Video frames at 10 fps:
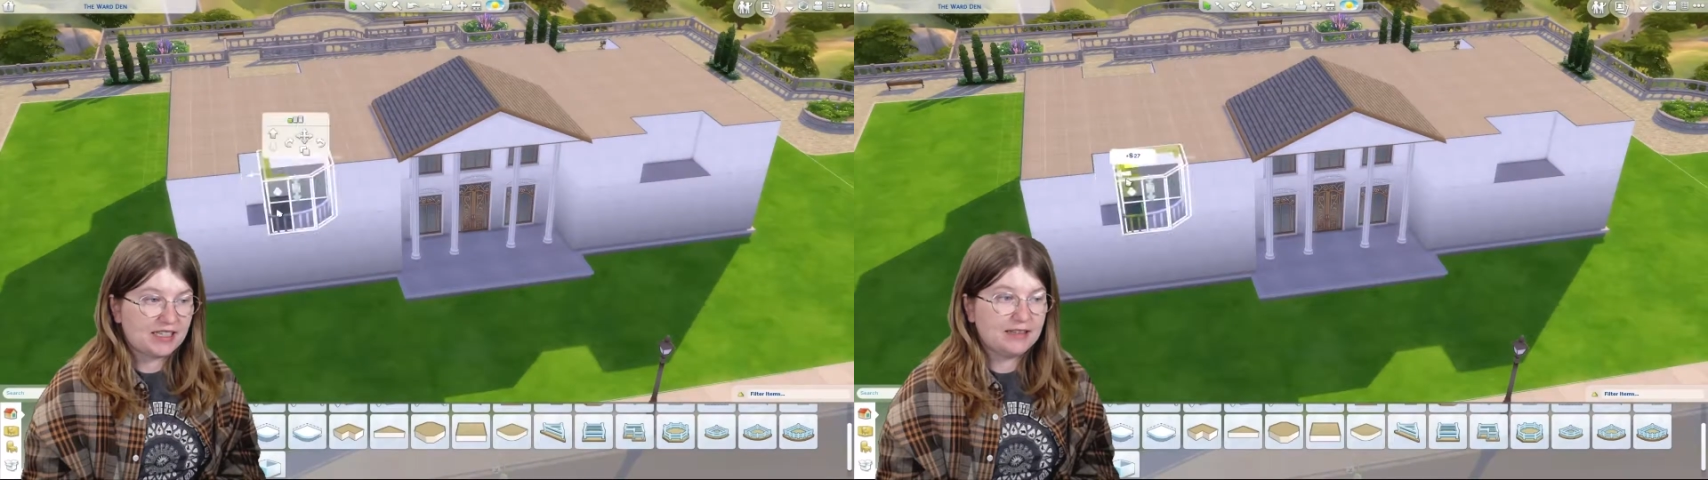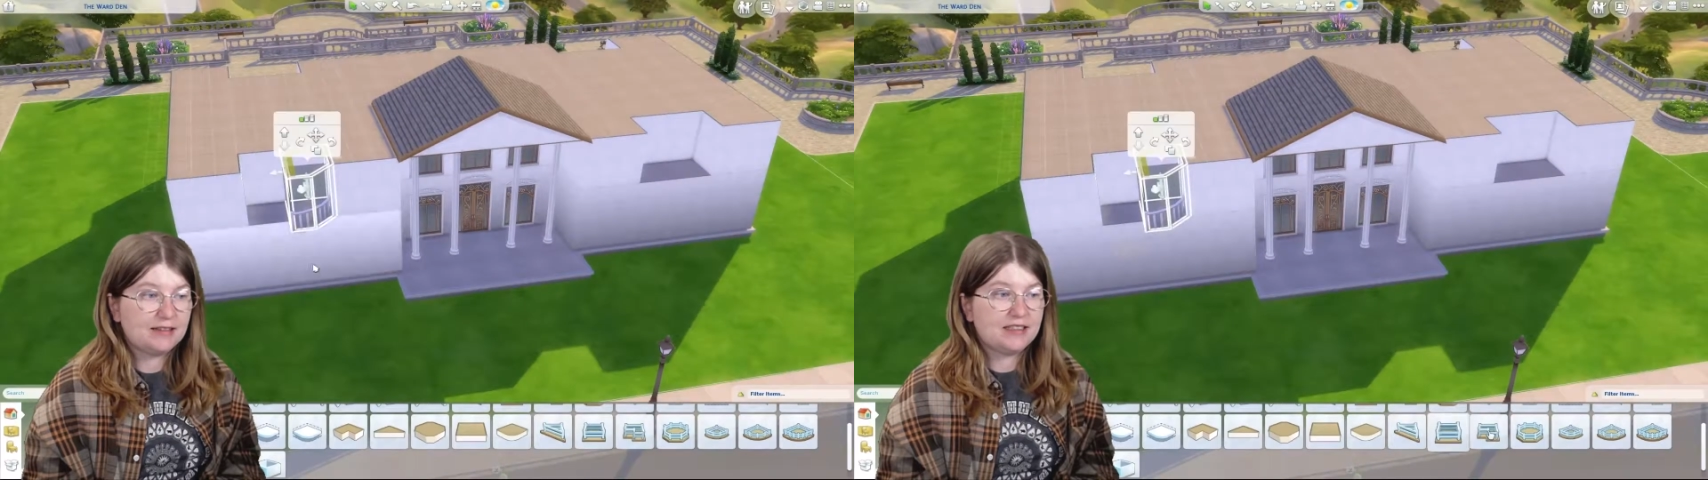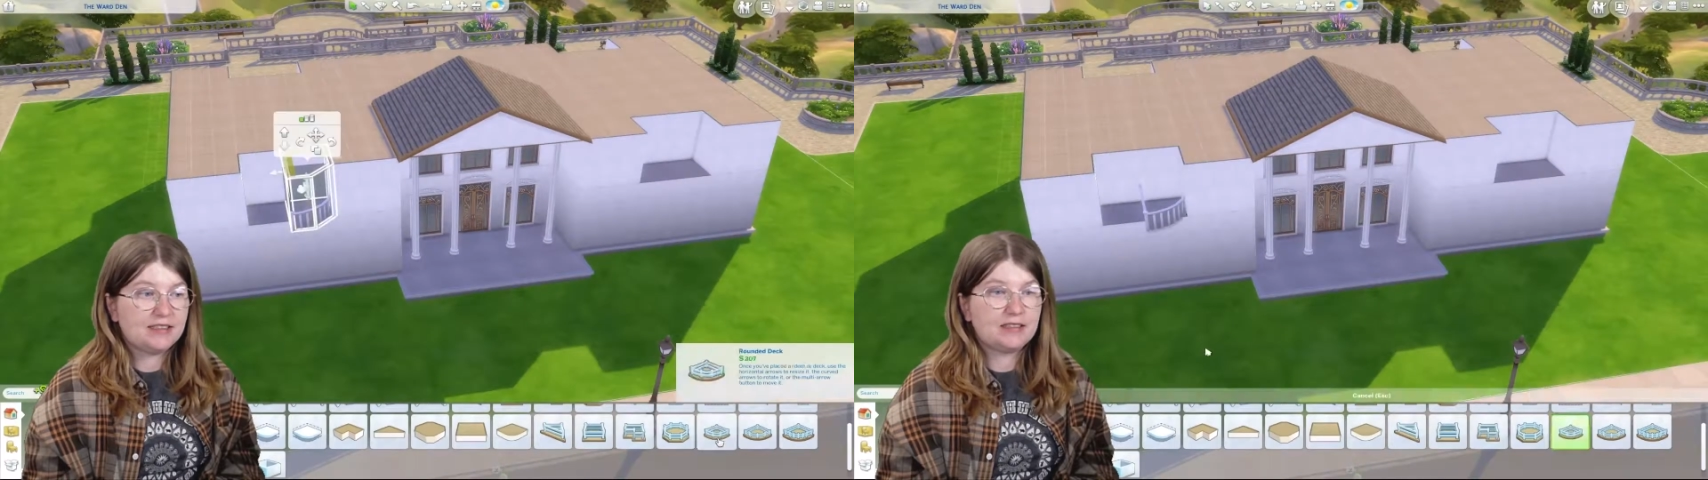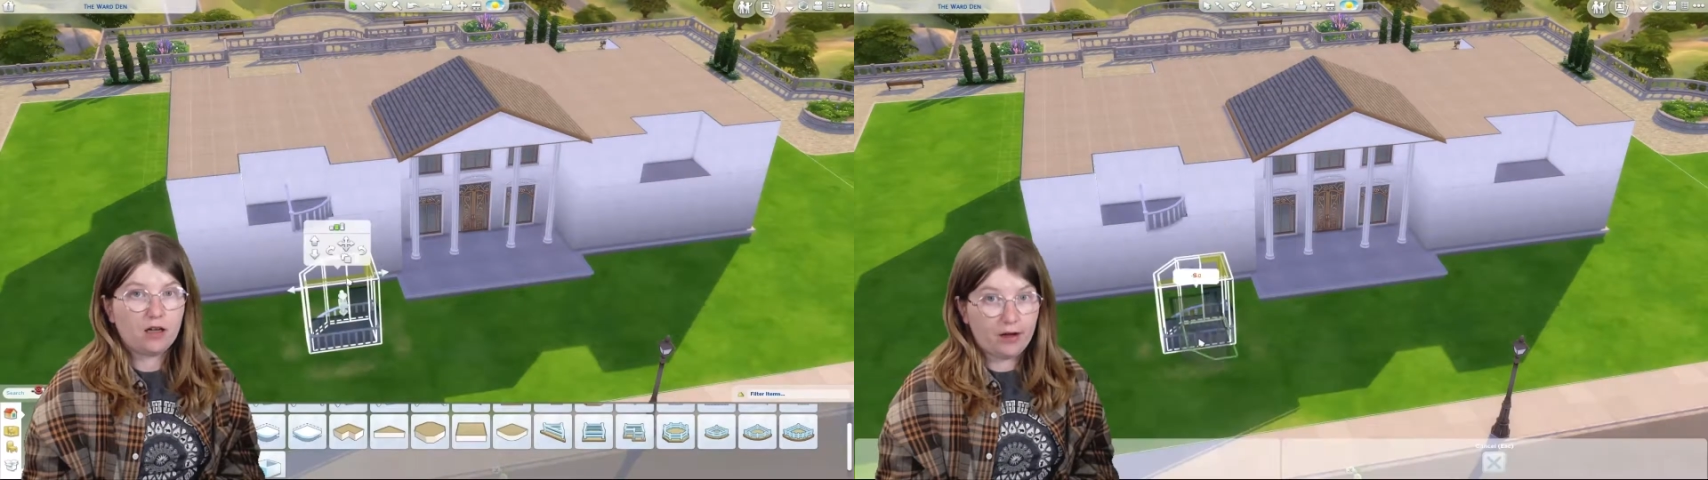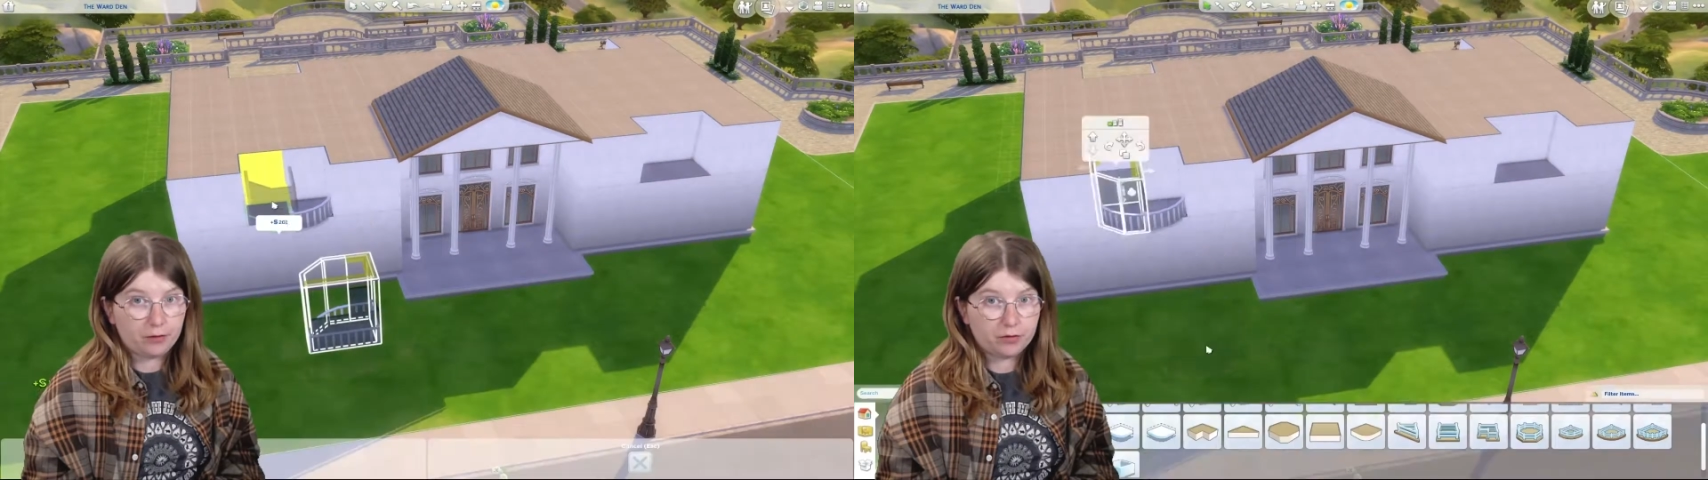in this
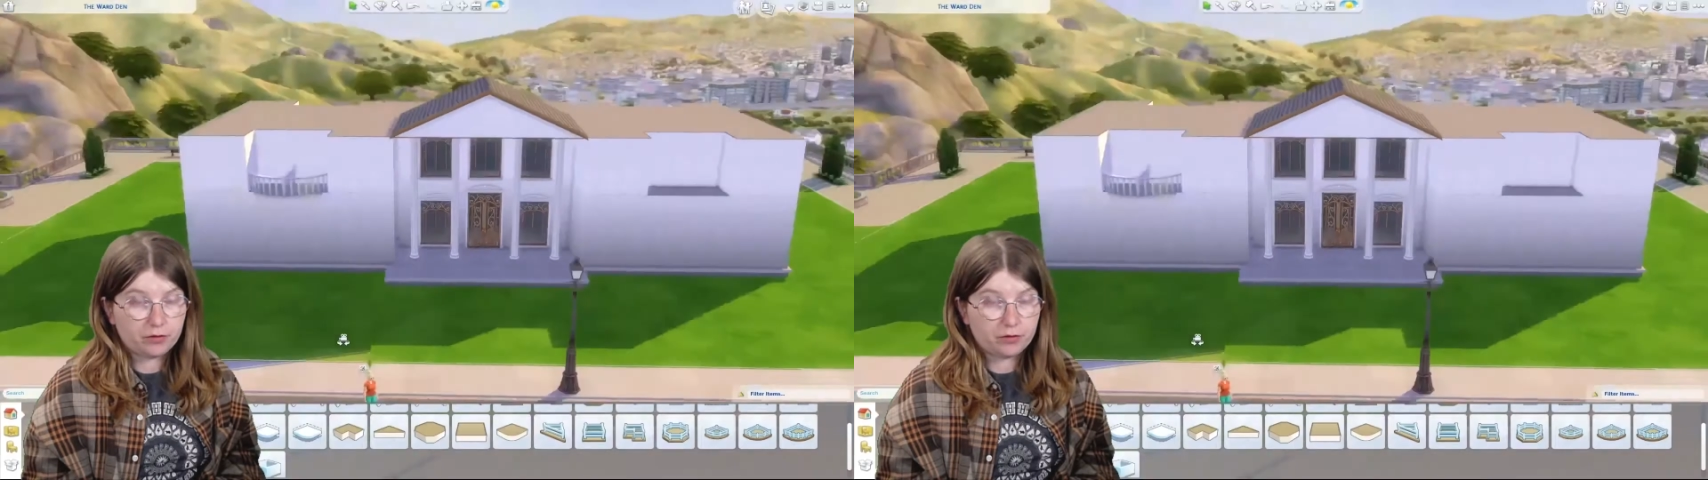house.